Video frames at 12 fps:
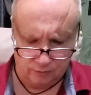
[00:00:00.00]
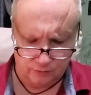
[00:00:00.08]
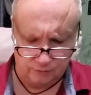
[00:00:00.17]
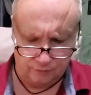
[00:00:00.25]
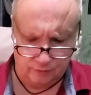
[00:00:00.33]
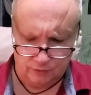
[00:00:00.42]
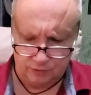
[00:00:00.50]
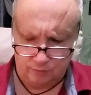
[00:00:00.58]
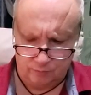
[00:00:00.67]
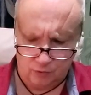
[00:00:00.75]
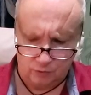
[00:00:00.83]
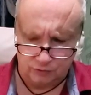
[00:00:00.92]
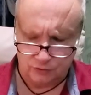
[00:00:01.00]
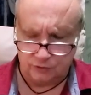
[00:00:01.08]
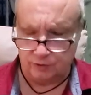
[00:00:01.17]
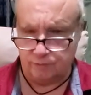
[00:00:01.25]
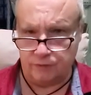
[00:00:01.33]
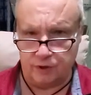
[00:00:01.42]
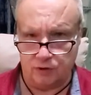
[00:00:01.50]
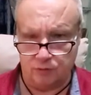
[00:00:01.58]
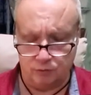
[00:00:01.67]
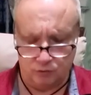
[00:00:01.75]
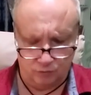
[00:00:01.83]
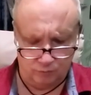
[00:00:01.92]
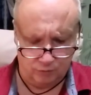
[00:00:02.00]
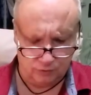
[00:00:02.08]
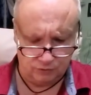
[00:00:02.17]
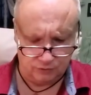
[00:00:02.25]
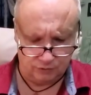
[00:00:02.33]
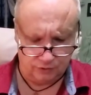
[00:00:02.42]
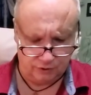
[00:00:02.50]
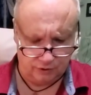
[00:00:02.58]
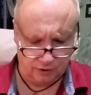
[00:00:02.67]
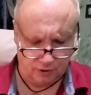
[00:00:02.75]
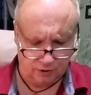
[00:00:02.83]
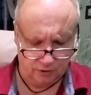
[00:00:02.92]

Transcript: was very emotionally available, emotionally